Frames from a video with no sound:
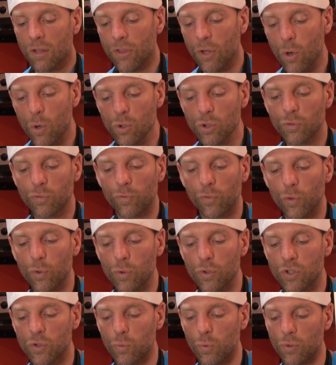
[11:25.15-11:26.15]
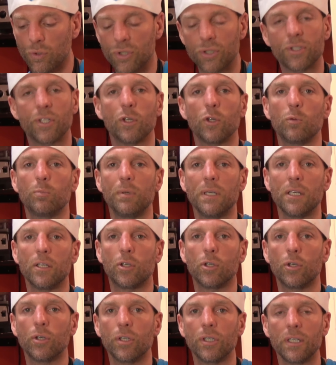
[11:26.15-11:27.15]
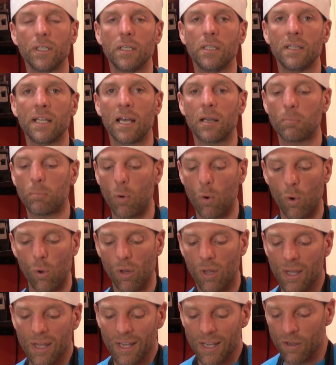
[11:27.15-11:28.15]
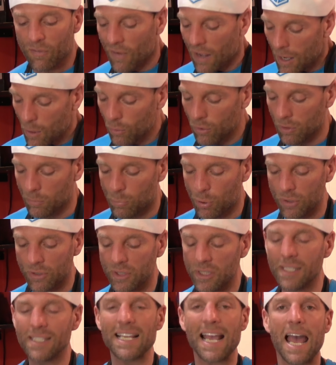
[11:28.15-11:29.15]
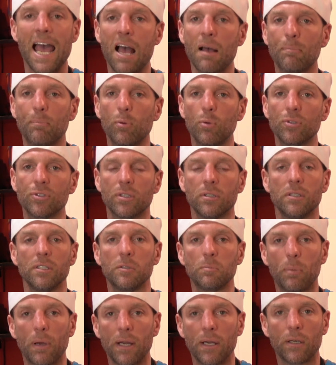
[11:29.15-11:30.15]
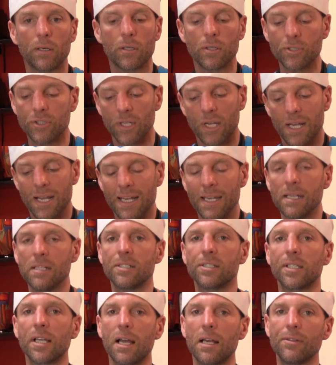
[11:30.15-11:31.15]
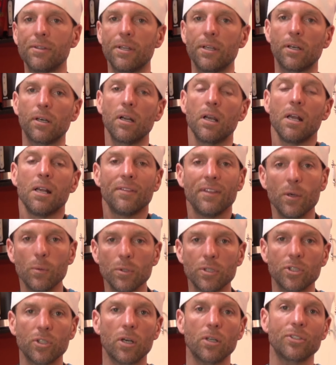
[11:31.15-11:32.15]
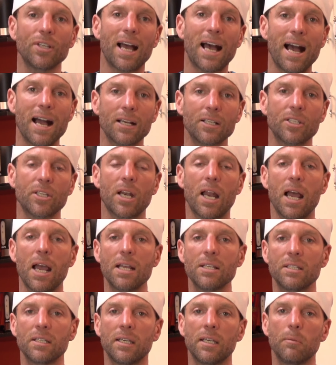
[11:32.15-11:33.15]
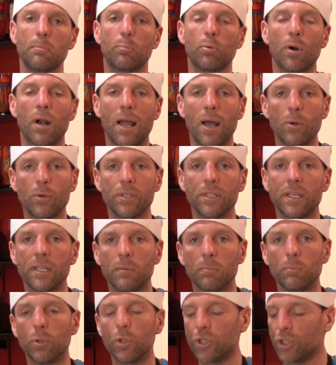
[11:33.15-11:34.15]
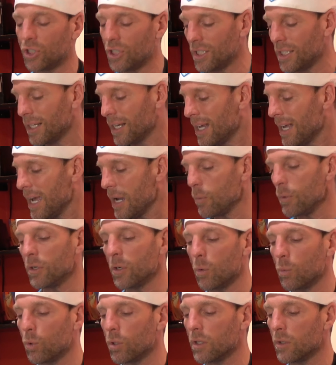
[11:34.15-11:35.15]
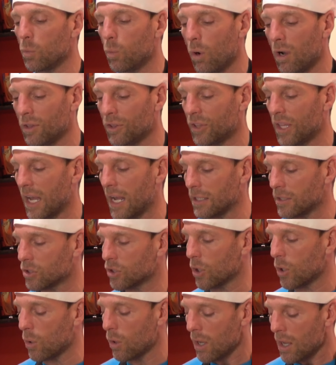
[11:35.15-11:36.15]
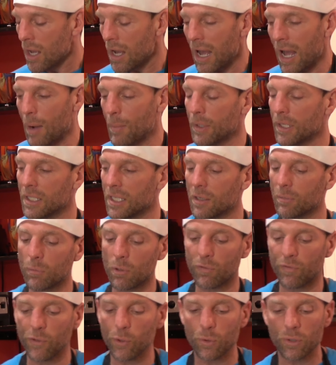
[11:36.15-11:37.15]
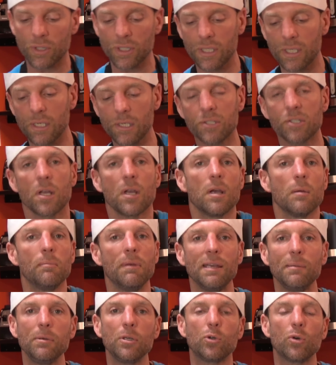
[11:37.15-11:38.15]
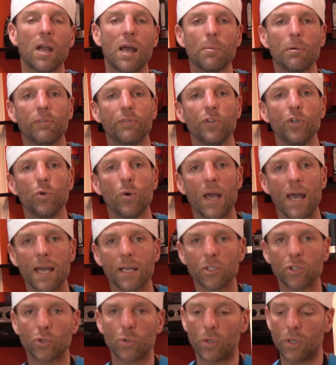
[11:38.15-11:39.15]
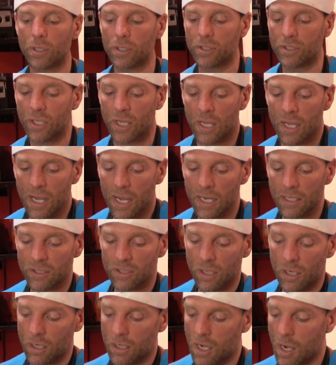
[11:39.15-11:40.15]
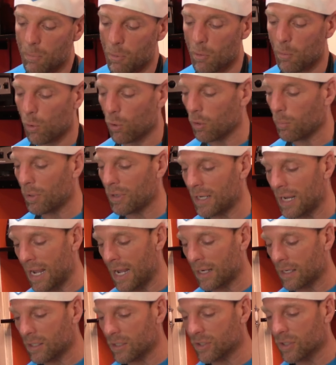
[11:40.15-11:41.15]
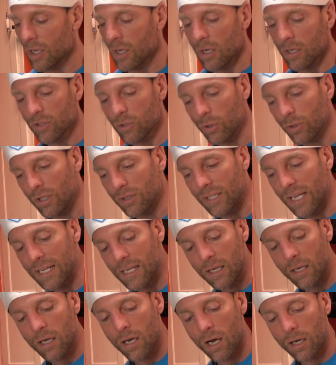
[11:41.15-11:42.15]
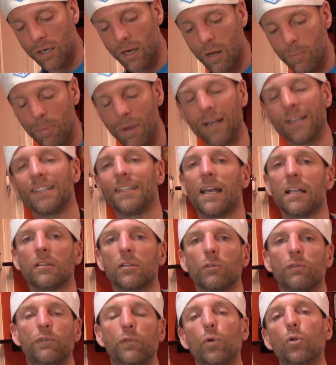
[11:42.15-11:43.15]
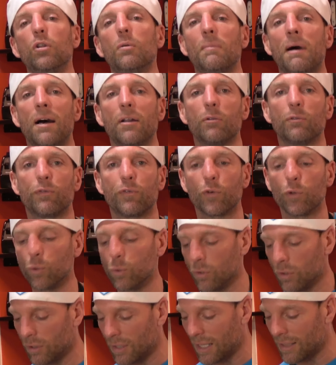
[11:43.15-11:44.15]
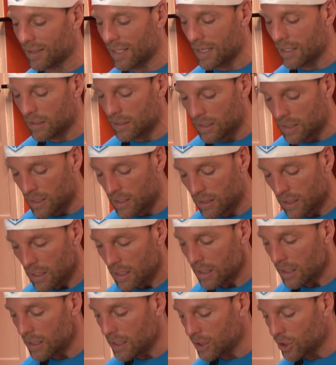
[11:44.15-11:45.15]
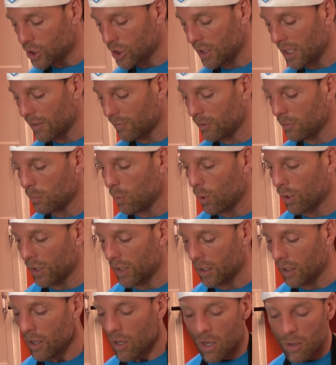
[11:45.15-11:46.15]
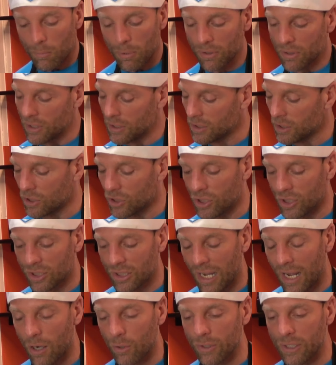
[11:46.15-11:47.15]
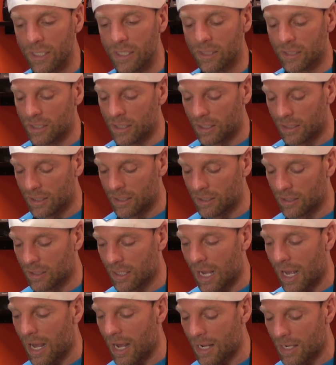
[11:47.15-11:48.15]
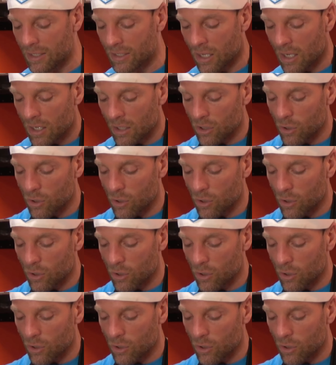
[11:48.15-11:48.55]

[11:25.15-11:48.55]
Those fruits will still be good in that bowl. If I were to put these apples and these pears inside there, they would start to oxidize and get brown and get mushy, and we don't really want that. So I'm going to give them a few of these, maybe grab a few extras and a couple more bananas so that they can cut up and get the full amount of fruit that they need each and every morning. But this is just how easy it is, guys.